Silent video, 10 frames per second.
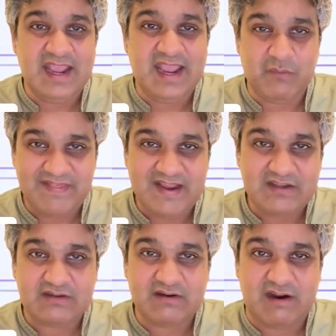And when
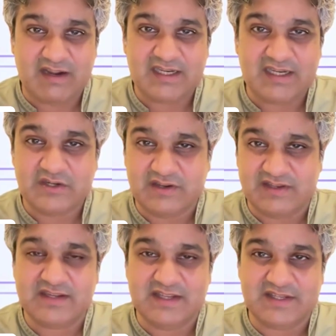that architecture
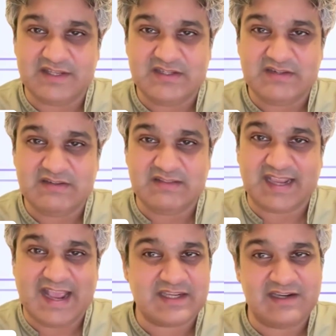doesn't exist, the
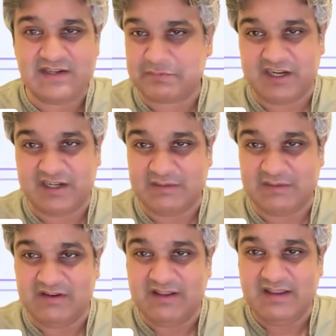cascade is
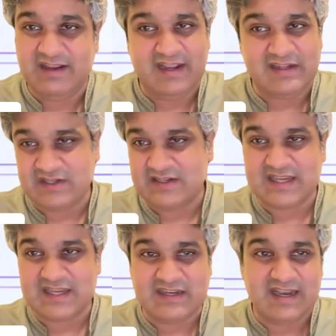predictable.
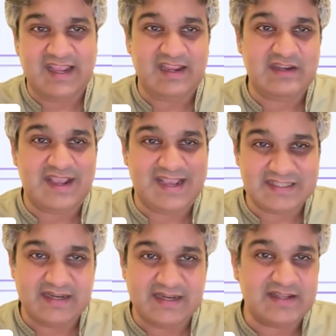Incidents get delayed,
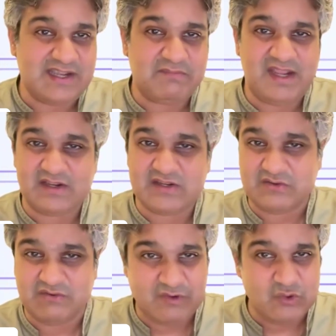SLAs get
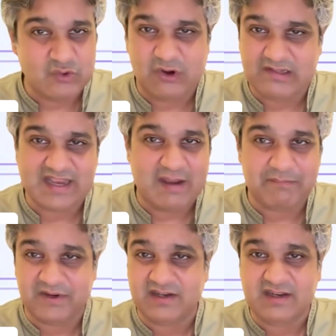mixed, review calls
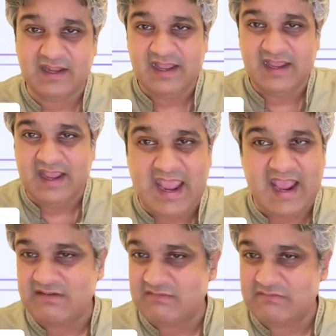happen,
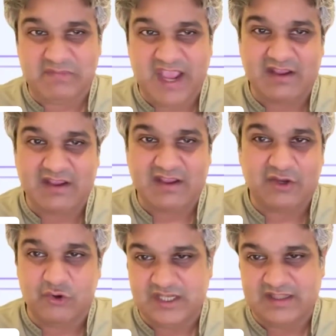and yeah, you're
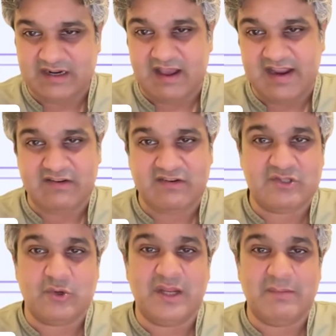losing the client
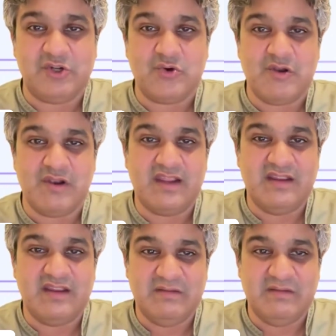slowly but
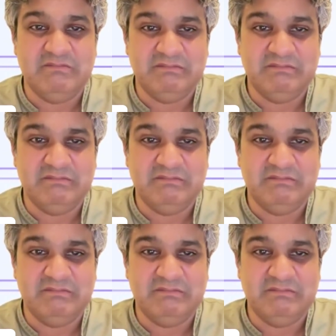surely.